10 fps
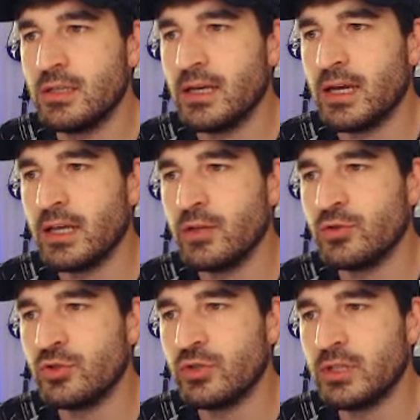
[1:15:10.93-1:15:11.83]
and you
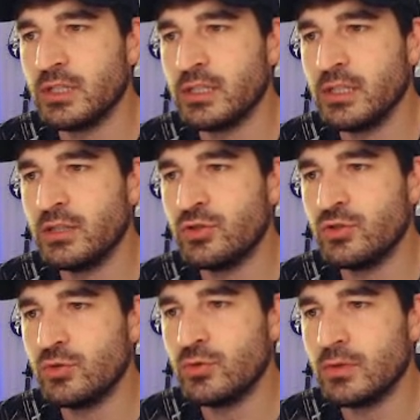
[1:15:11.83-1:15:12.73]
turn it
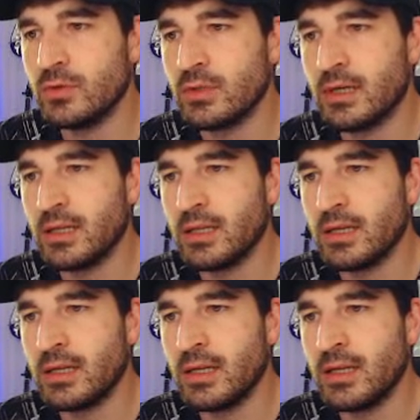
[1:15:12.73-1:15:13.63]
into
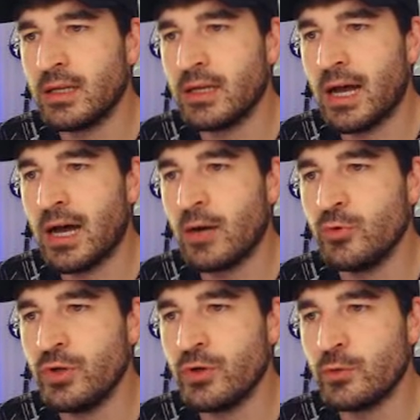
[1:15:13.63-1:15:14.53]
an
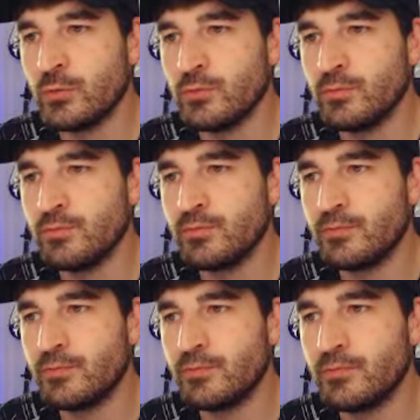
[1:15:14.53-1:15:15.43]
audio
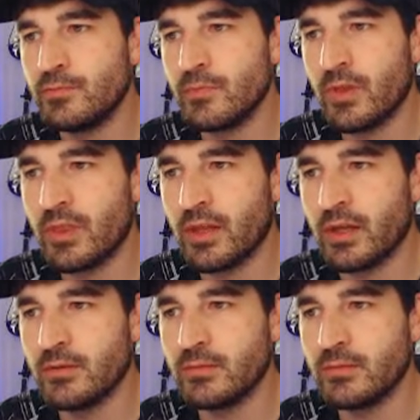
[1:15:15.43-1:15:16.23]
thing.